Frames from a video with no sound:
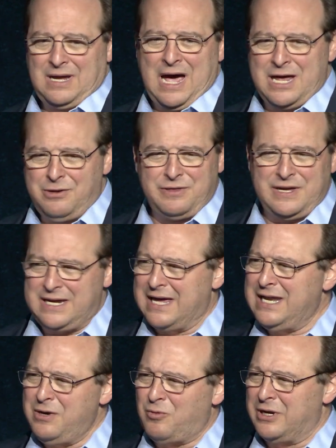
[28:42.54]
I don't think
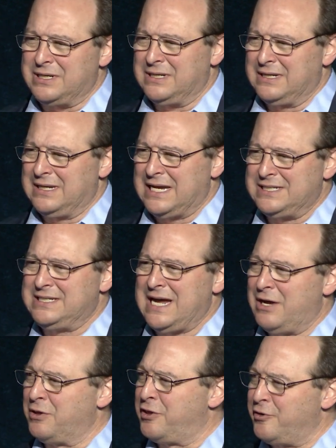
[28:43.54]
anyone has
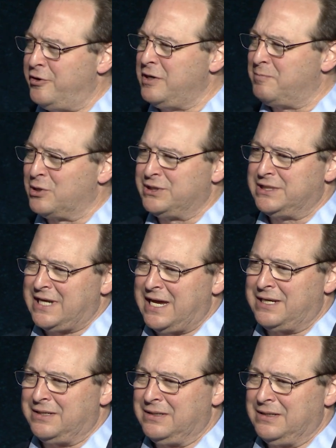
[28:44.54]
down
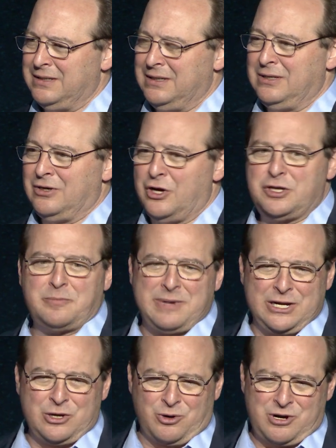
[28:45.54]
30% on their
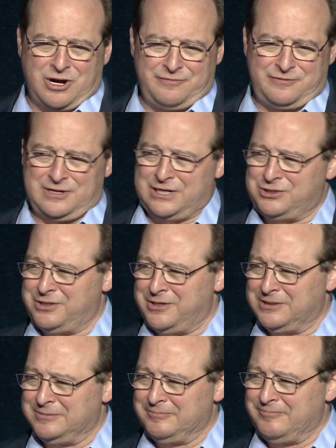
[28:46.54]
bingo card for next
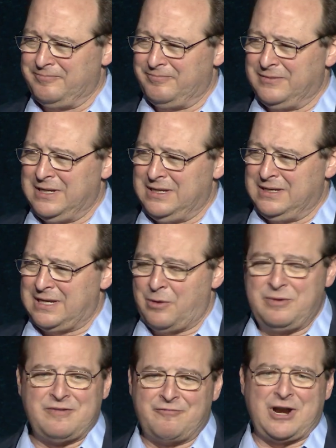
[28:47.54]
year. And
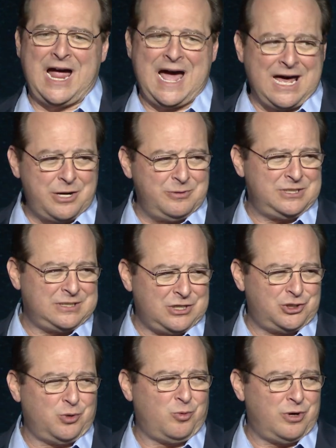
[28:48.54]
we've never had a
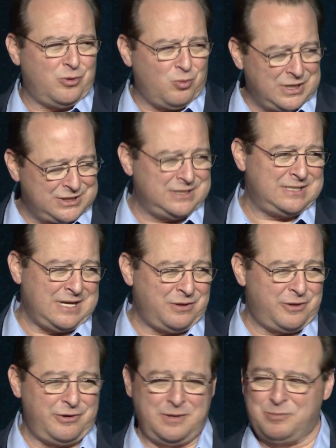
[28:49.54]
recession where it wasn't down
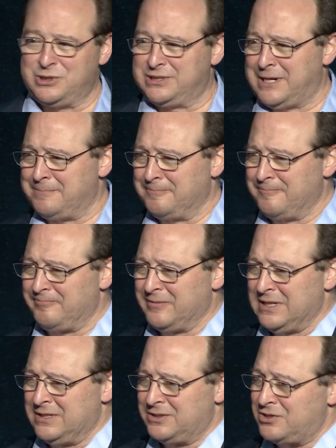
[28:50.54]
30%.
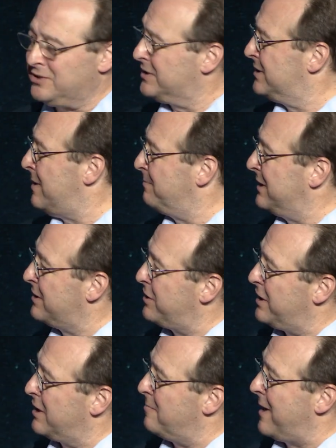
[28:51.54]
So just something to
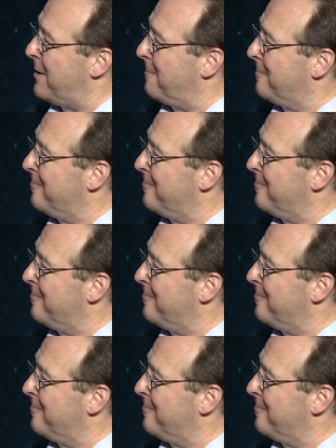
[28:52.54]
think about.